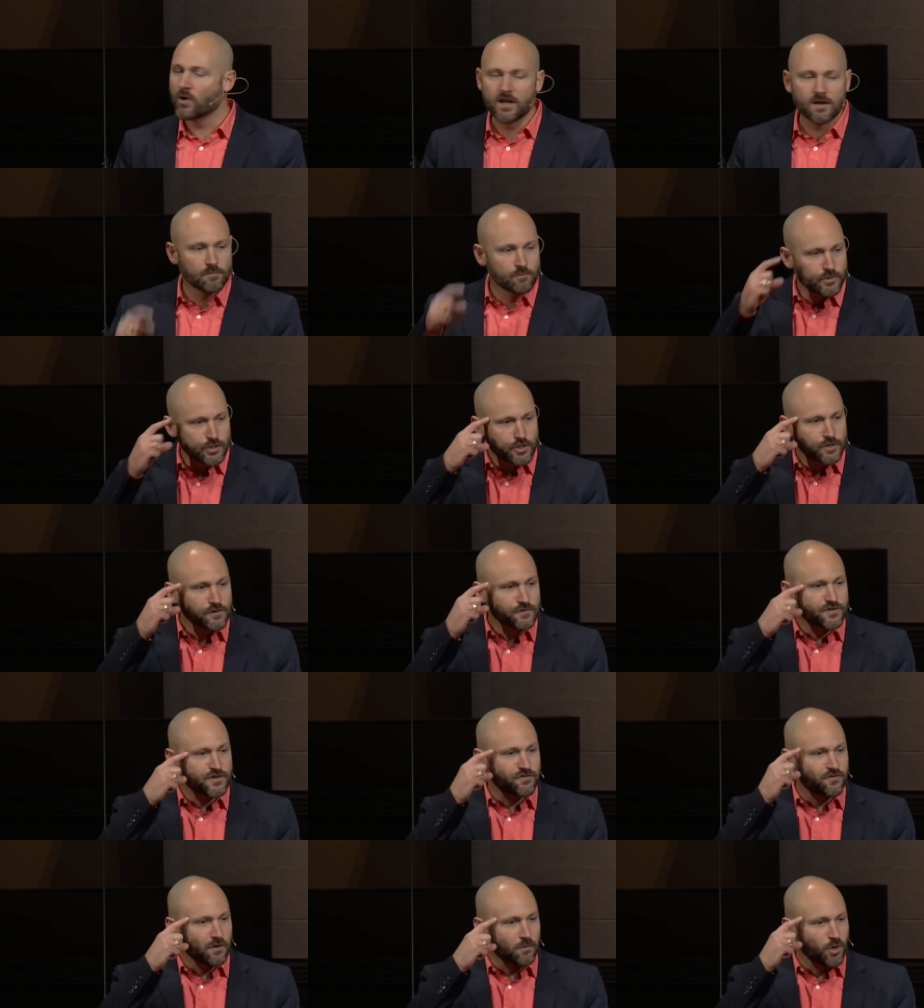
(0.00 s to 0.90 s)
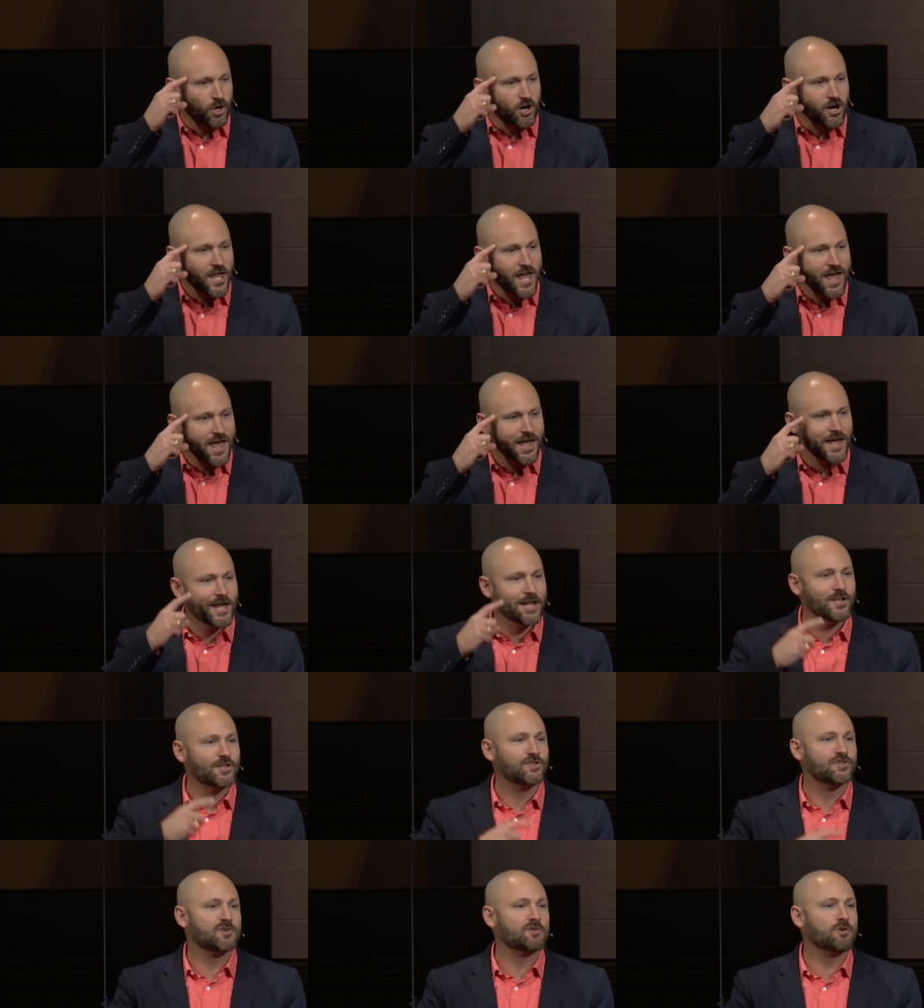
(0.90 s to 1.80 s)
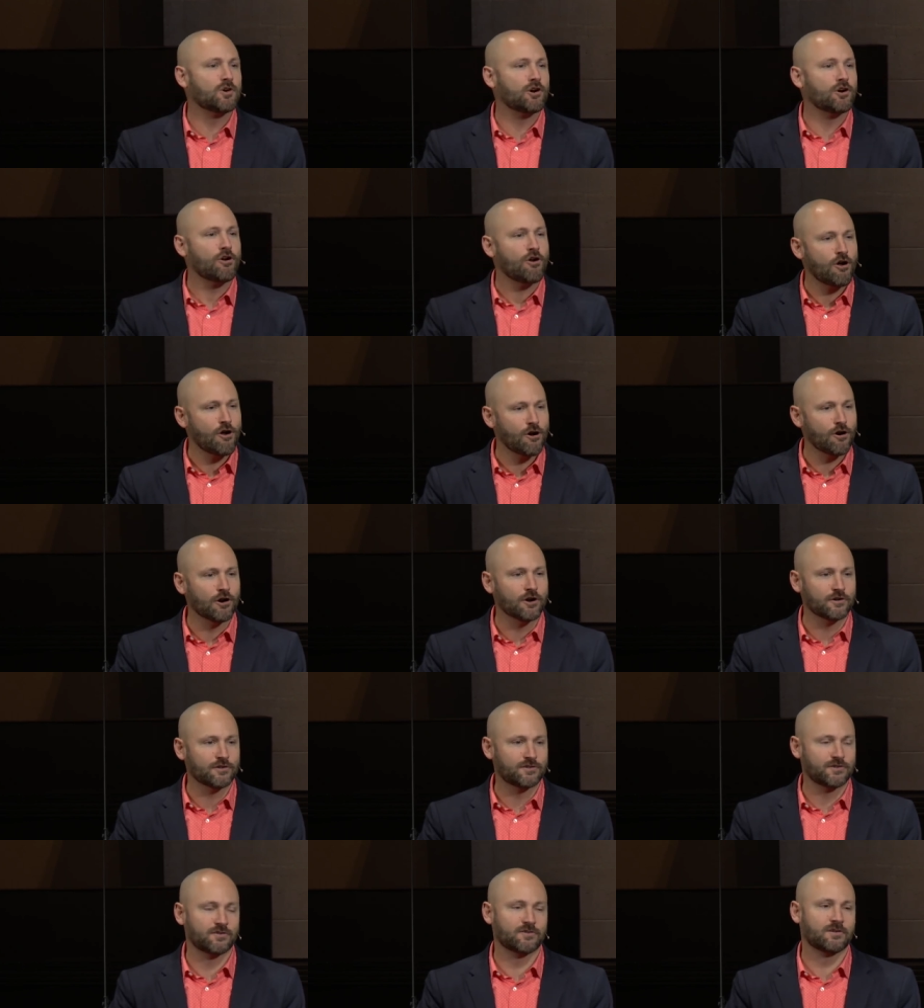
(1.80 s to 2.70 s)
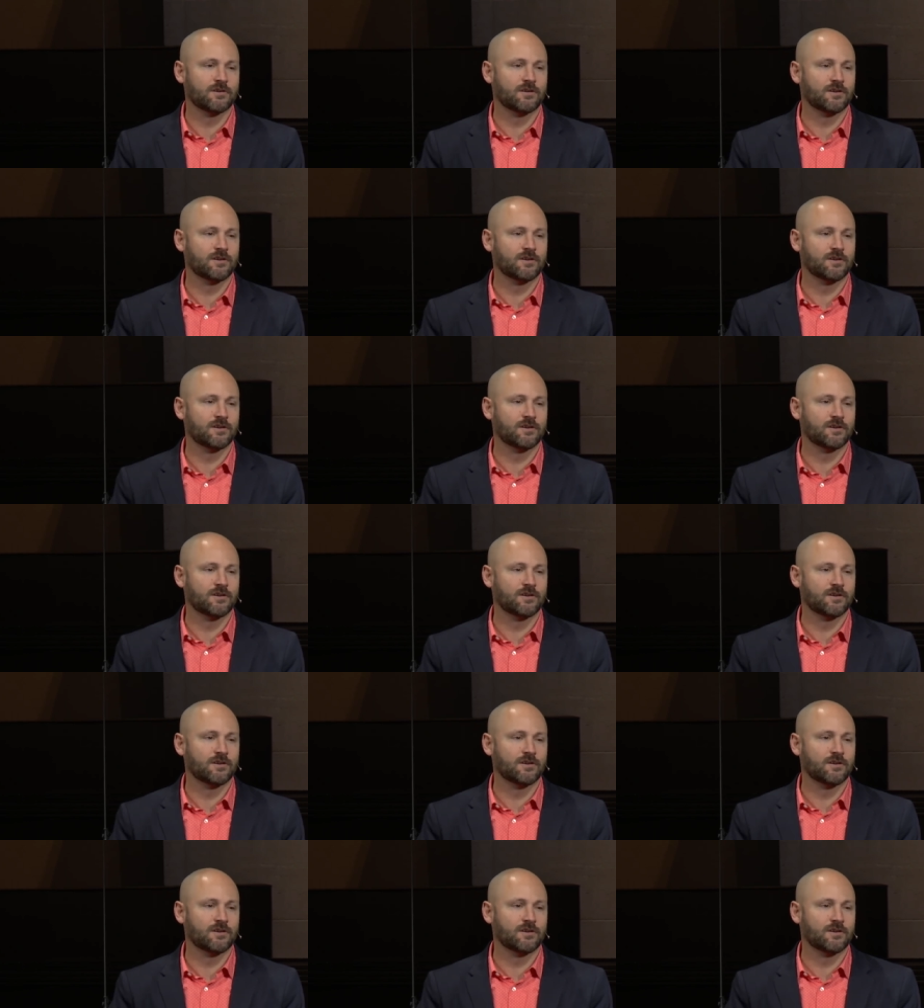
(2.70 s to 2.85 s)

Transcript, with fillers: it moves from our head to our heart,